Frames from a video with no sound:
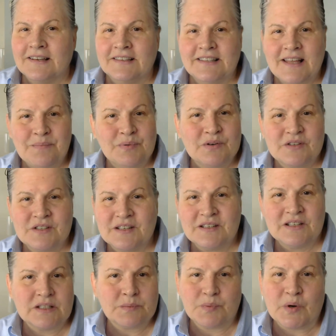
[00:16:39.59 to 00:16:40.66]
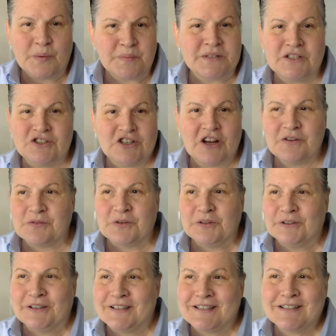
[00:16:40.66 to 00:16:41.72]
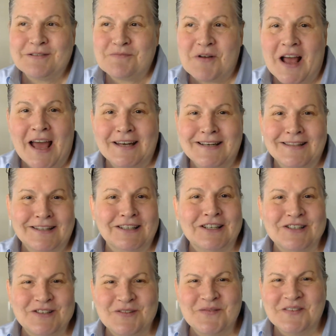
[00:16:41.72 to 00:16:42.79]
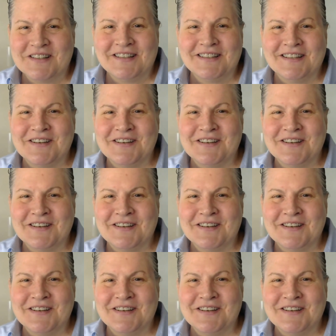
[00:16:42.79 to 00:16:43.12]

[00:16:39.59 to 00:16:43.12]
that person just perps in general and it had nothing to do with